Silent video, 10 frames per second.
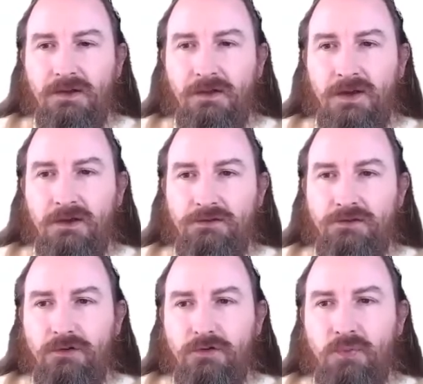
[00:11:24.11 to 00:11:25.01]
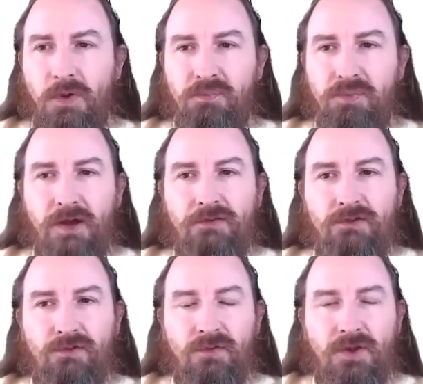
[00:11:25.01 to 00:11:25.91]
Now I can choose what
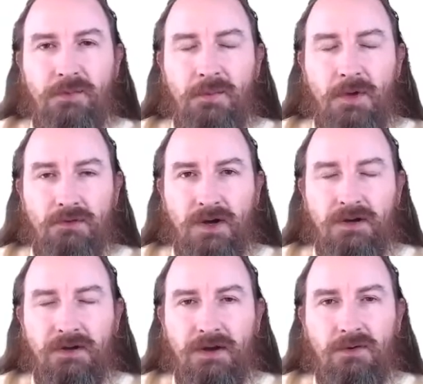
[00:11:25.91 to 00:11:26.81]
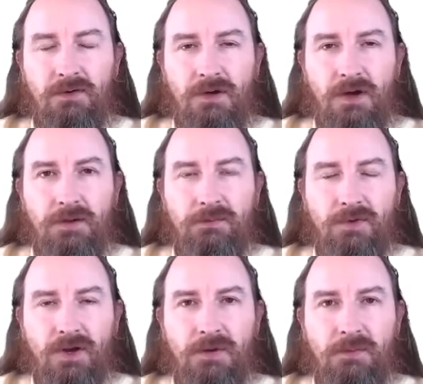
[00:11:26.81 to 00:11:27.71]
browser to run them on. Right now, I'm
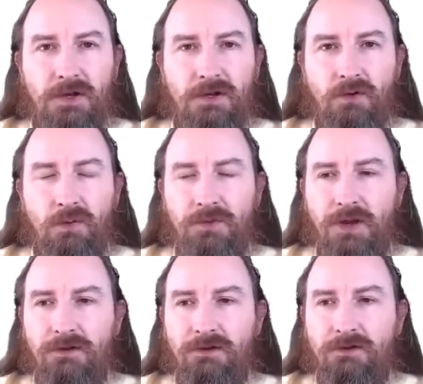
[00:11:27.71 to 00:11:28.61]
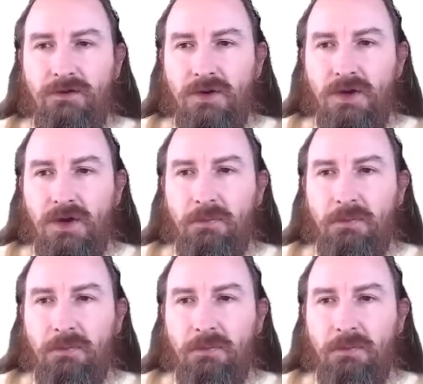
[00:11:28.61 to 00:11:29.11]
running them on Chrome 92,